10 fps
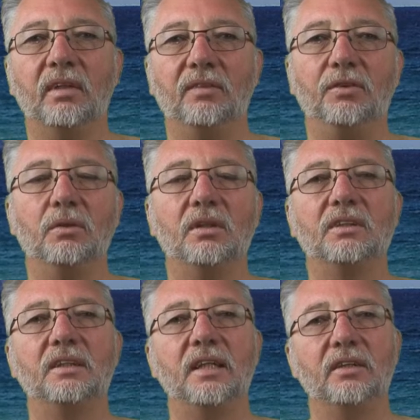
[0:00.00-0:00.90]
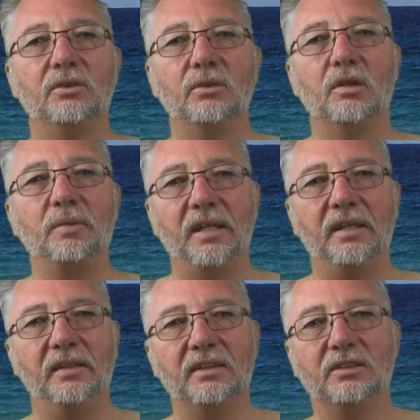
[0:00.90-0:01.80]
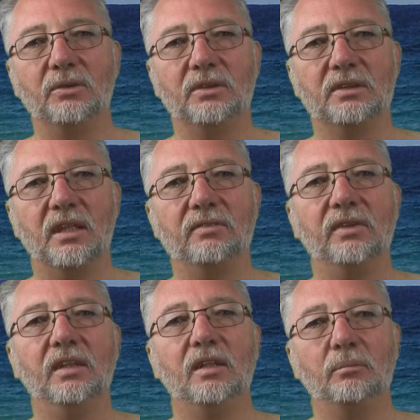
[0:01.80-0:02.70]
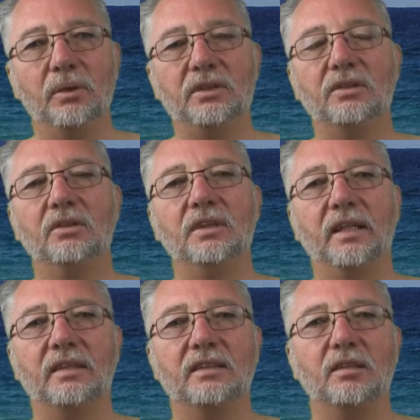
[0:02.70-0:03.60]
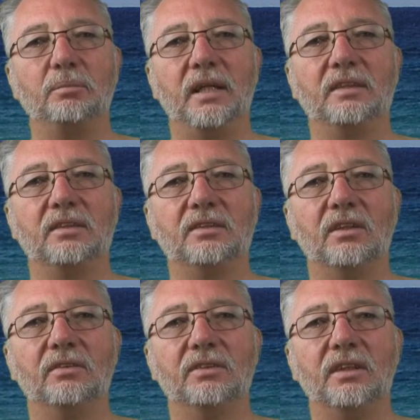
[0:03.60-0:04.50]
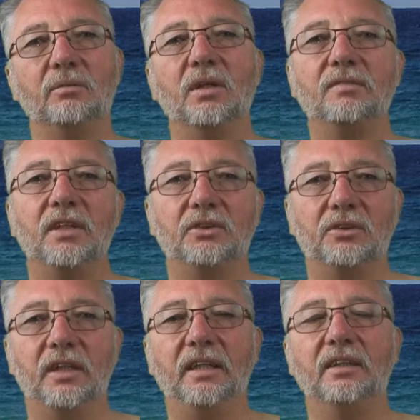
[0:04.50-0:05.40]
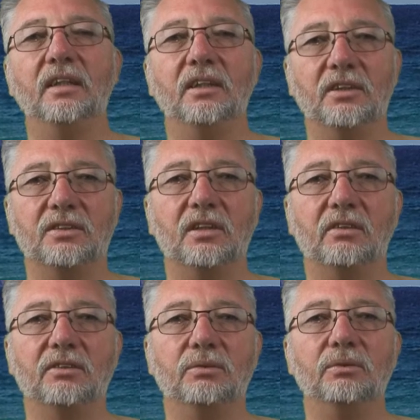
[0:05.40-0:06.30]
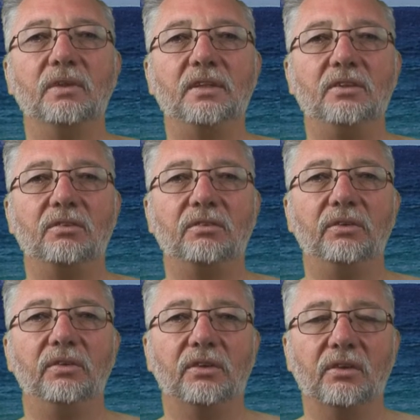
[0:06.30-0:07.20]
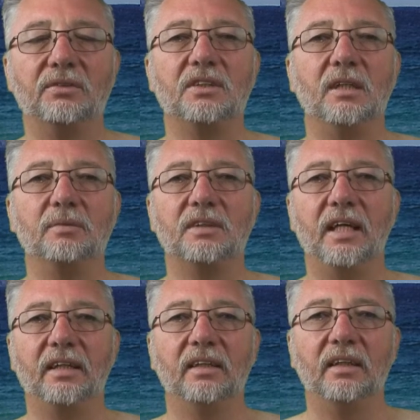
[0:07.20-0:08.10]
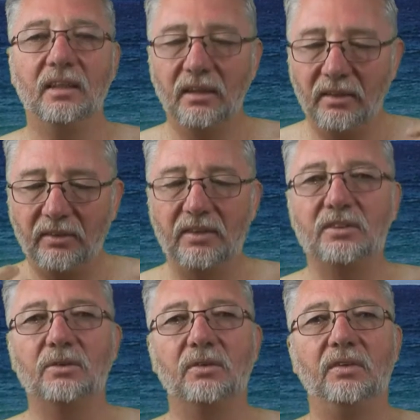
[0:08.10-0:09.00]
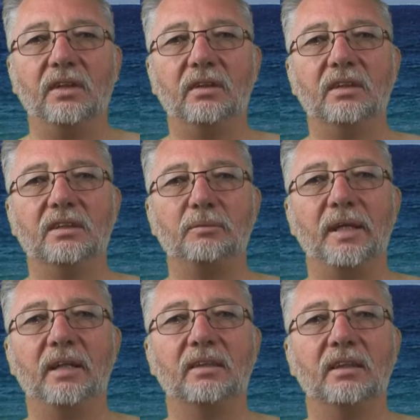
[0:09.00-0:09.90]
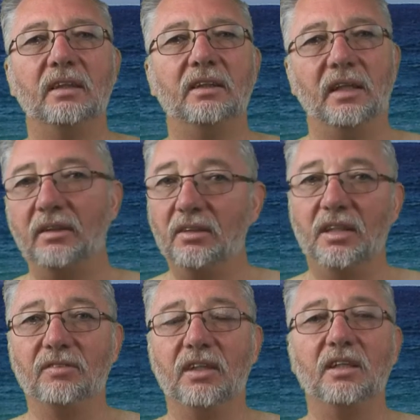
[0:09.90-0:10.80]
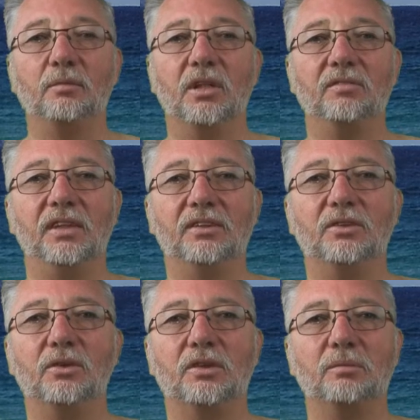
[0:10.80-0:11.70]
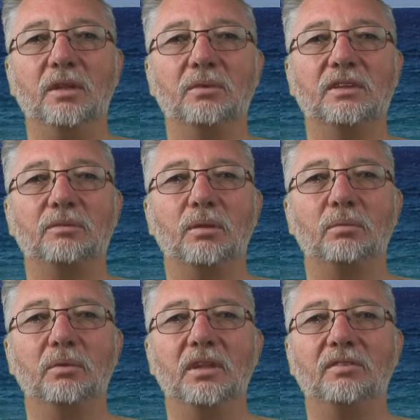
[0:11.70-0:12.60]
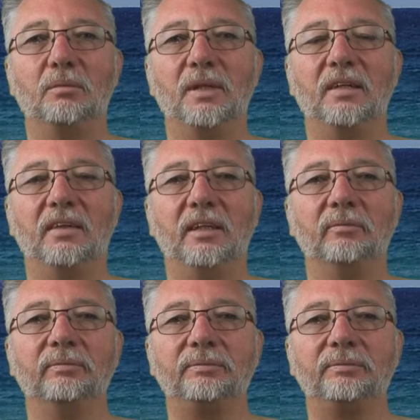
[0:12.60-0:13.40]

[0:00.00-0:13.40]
If you want to sit down and talk about any of this sort of stuff, please contact us at Banks Consultancy, and one of our trained consultants will run you through the concepts that this sort of thing is about. You never know, you might even get to talk to me, which is probably even a better thing.